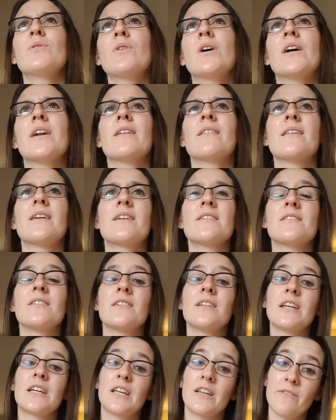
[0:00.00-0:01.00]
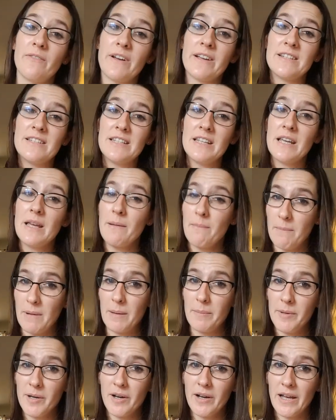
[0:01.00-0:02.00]
few kind of things on, like, if I see it,
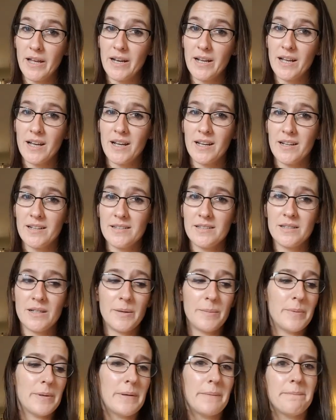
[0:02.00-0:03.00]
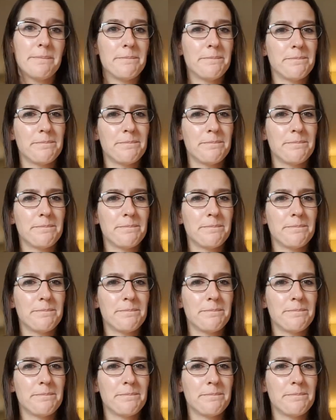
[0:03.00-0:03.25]
maybe I'll get it kind of deal, but